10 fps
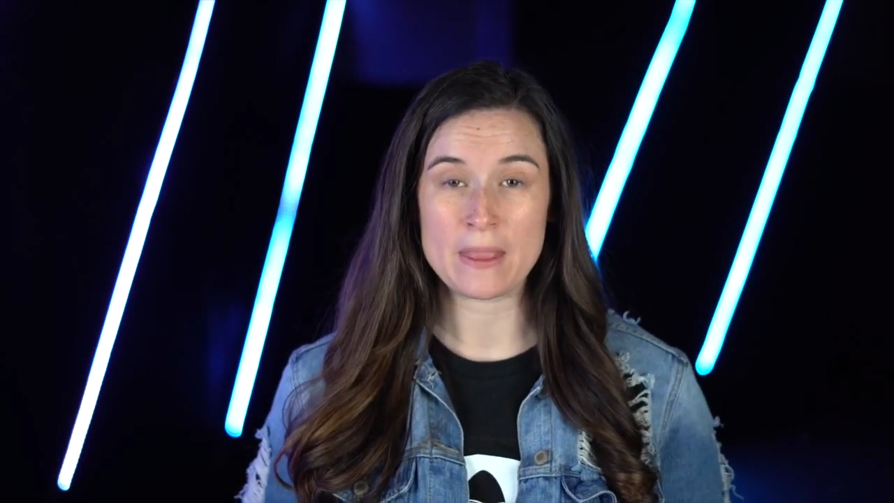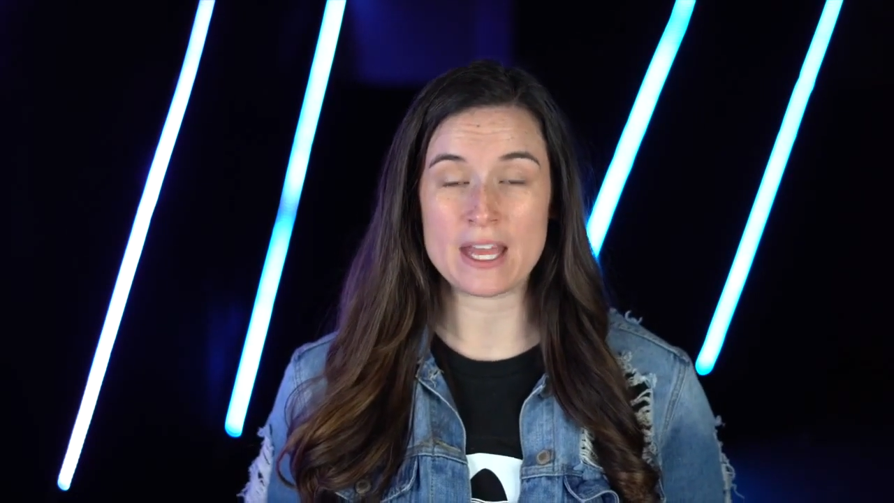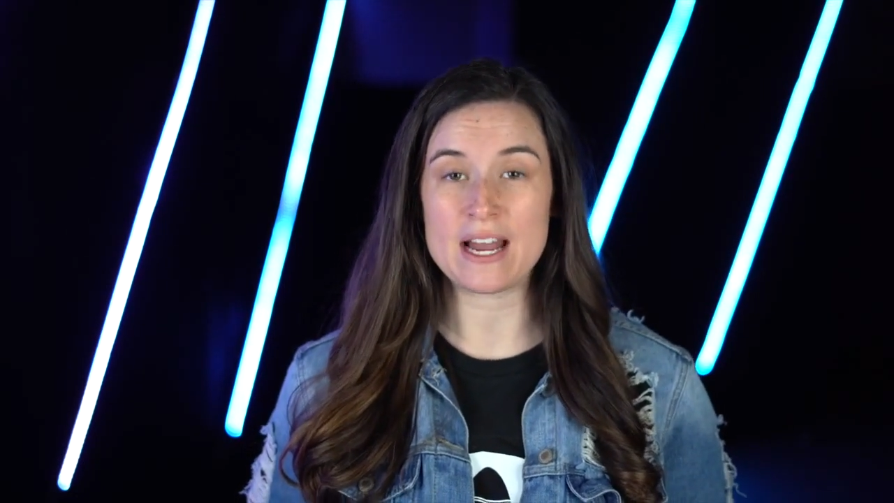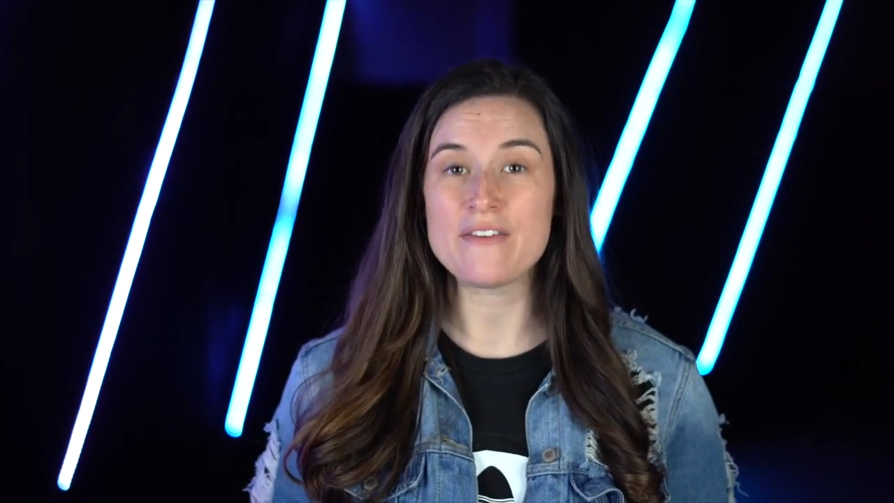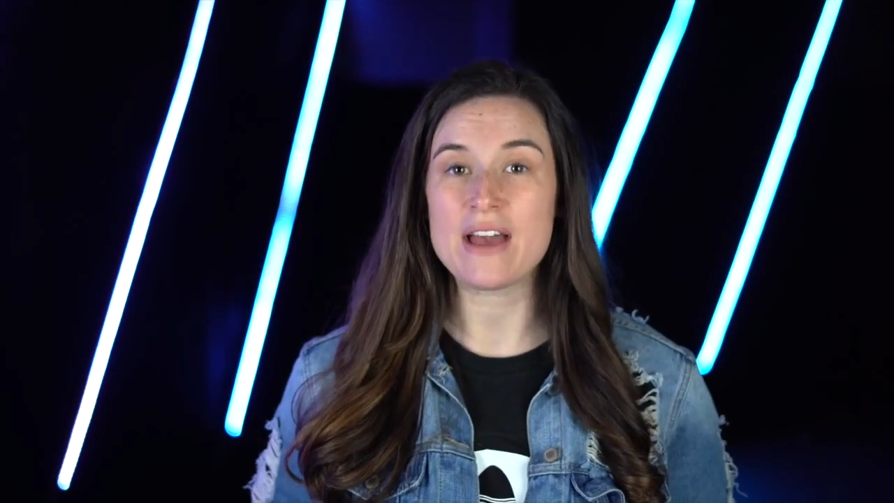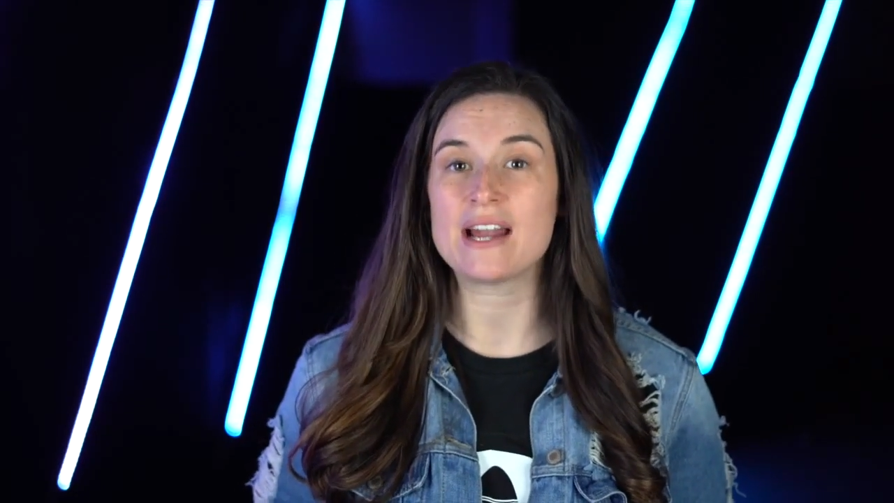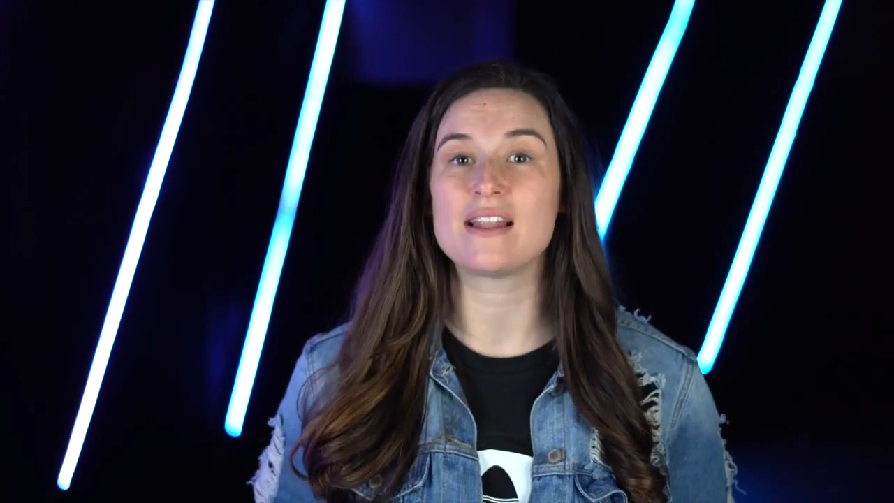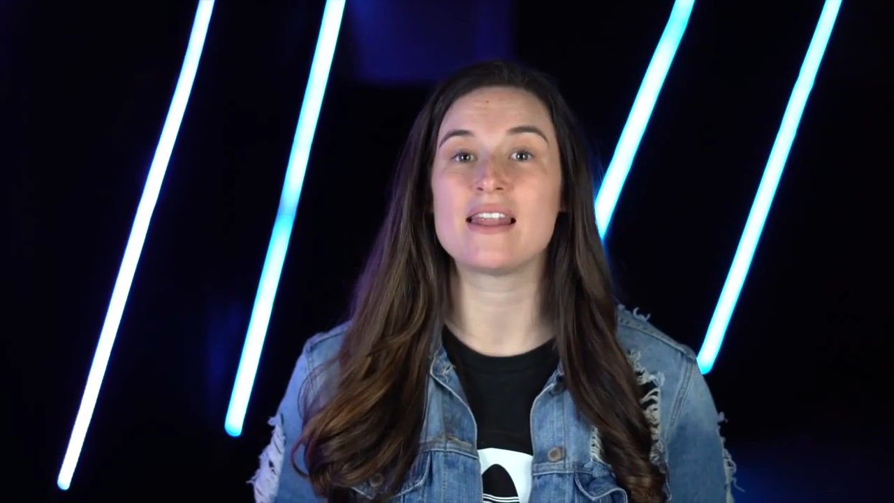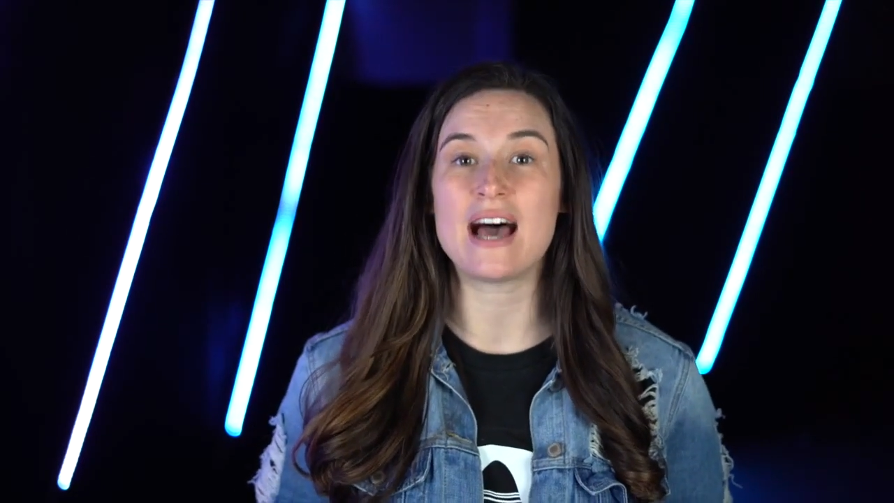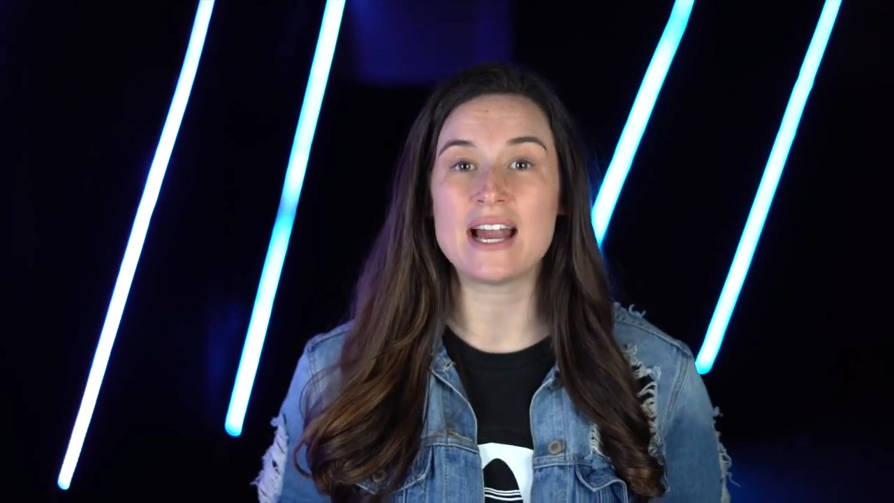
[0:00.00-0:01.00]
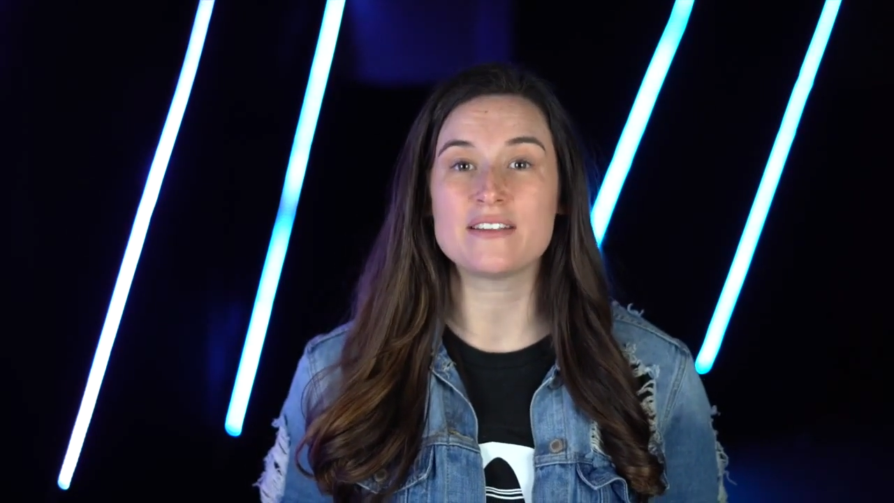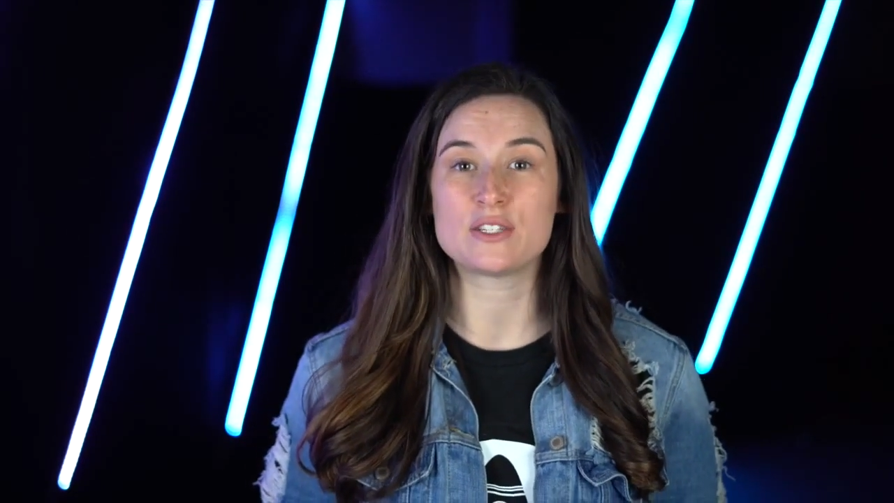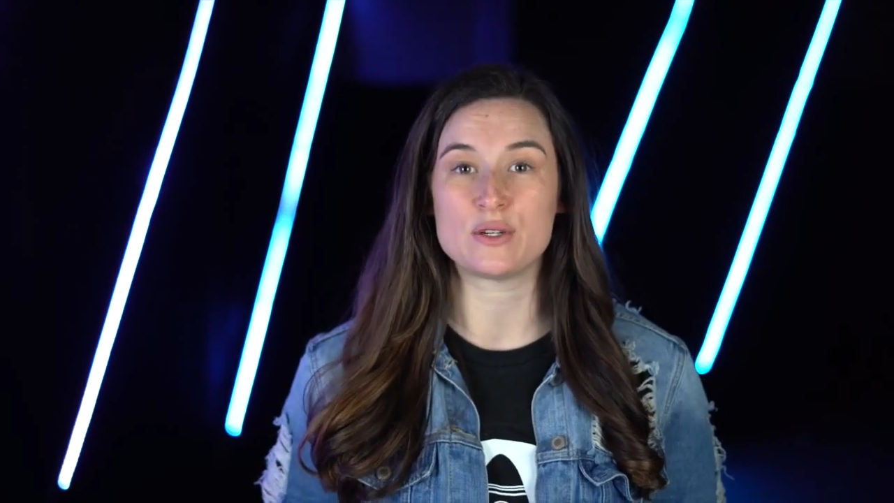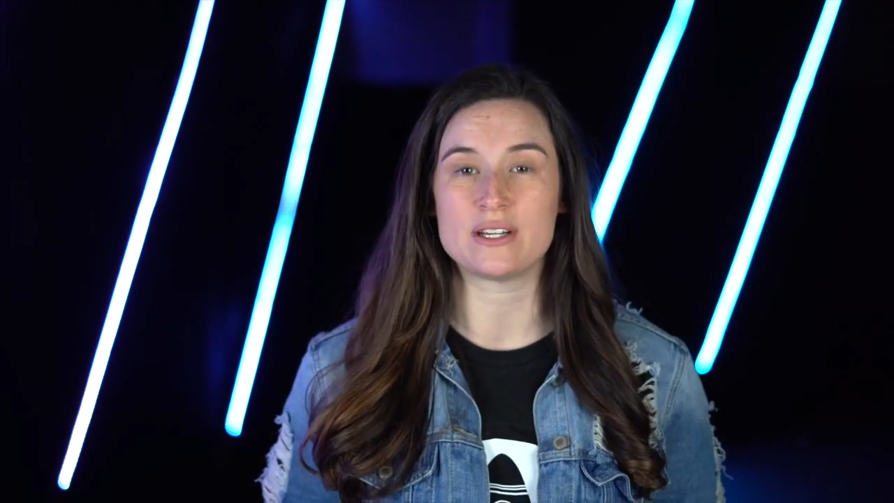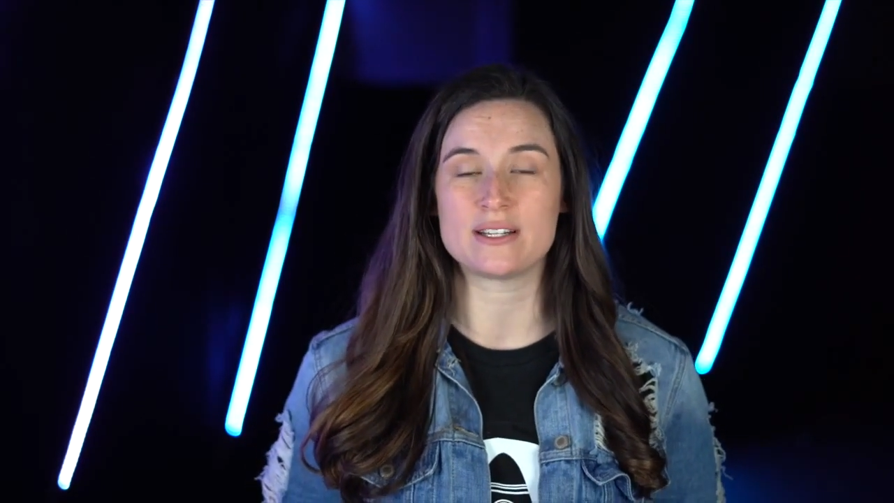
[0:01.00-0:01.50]
and I've had a lot of
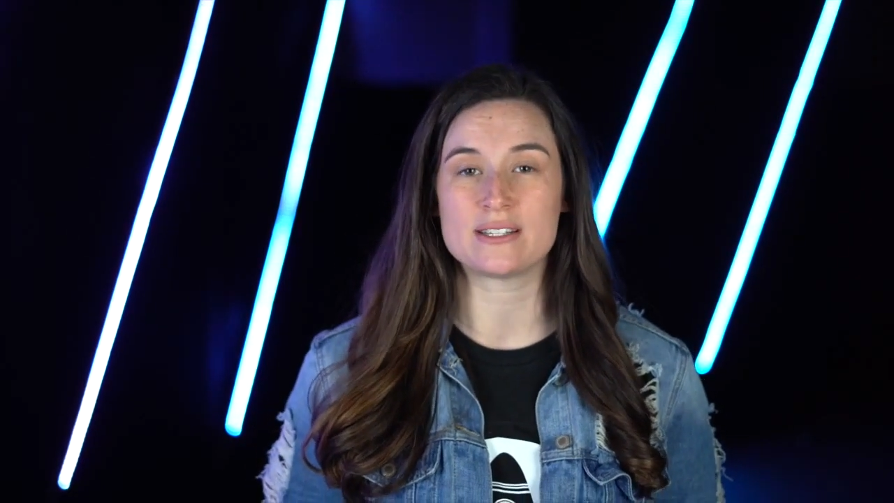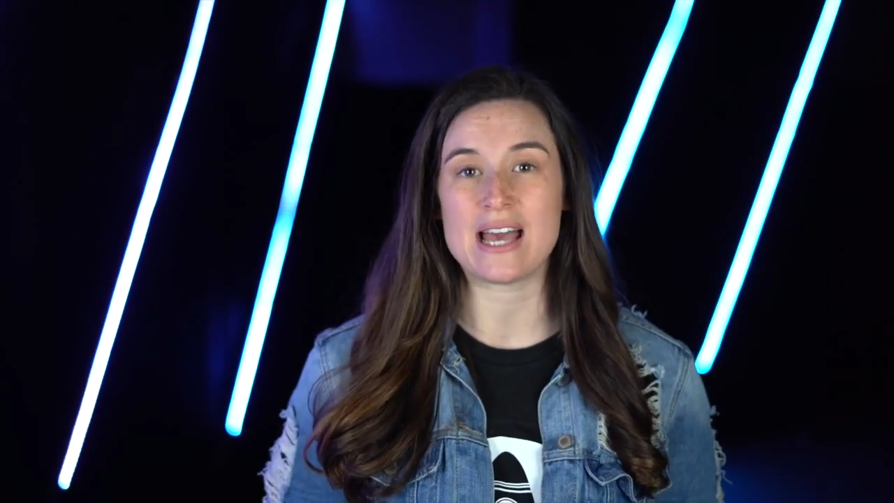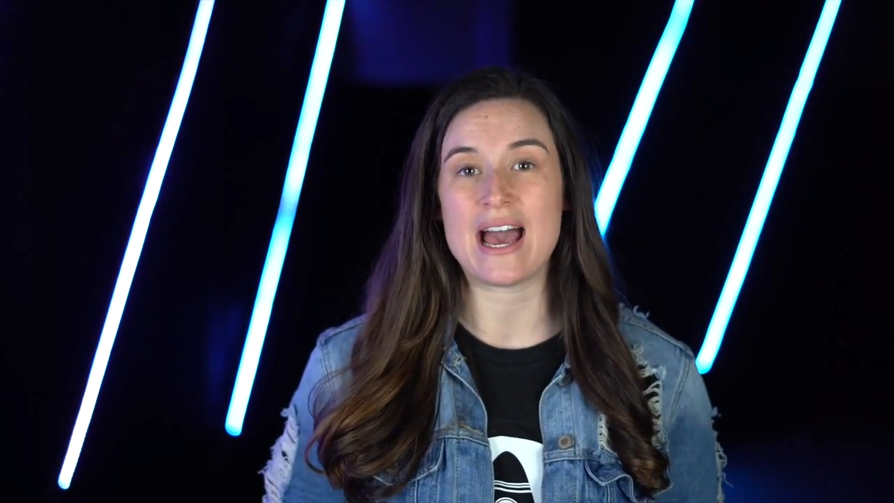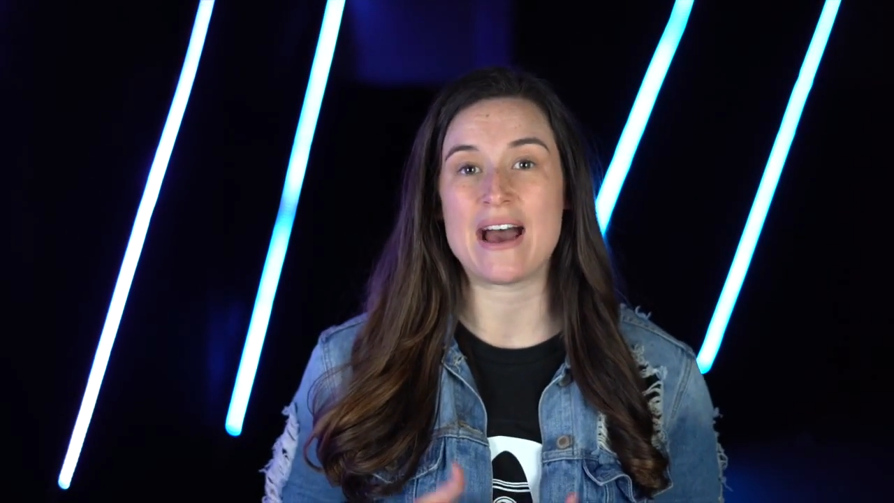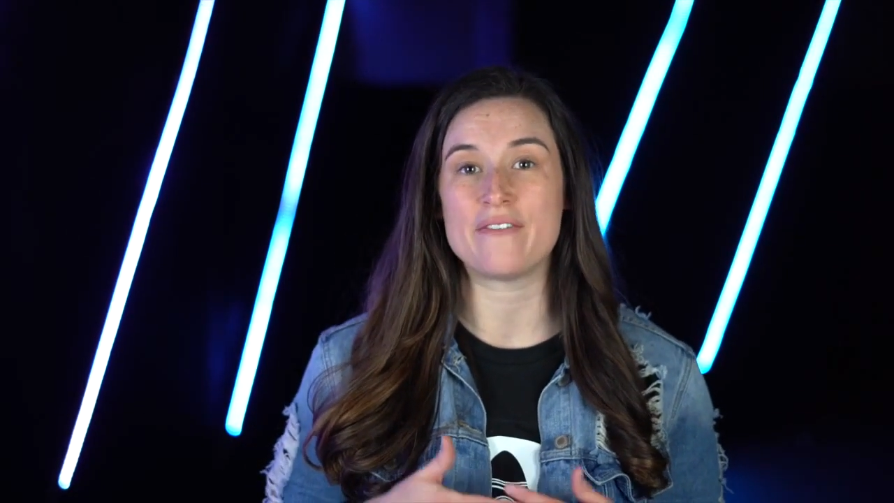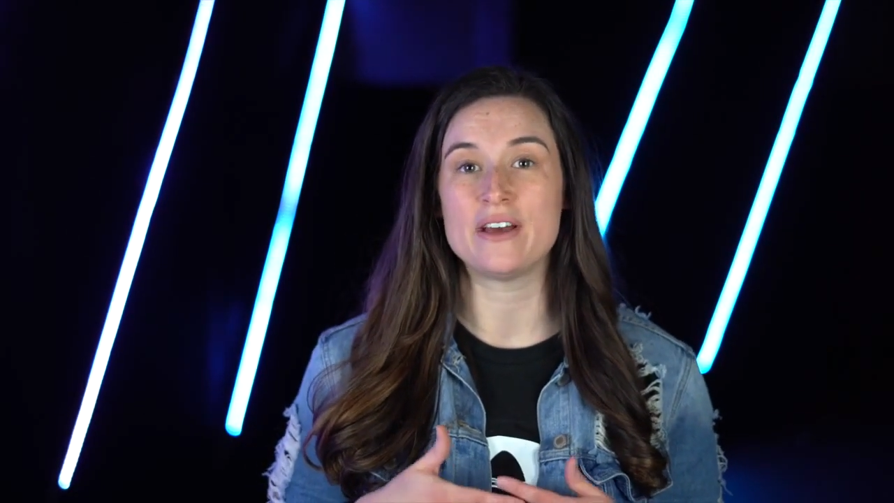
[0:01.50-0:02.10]
students that have